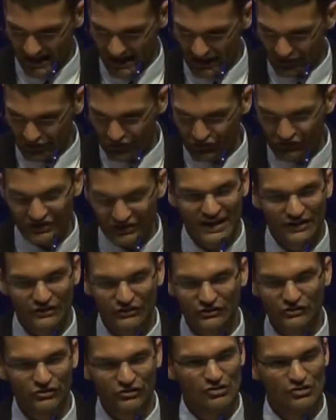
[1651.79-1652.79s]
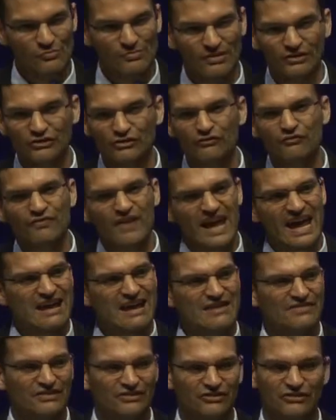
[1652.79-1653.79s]
It just takes too much
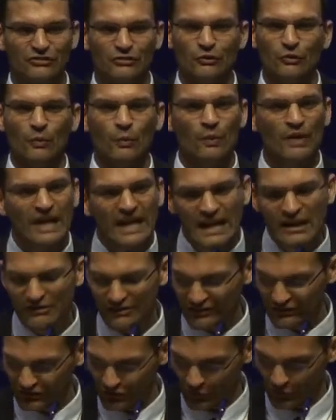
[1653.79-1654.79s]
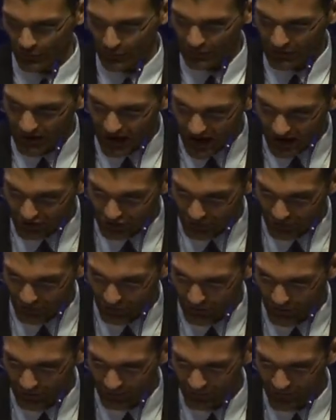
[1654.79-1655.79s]
faith, it's too weird, it's too
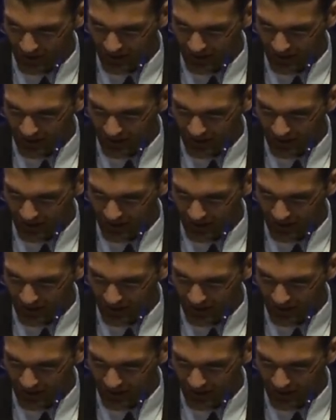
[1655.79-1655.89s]
implausible.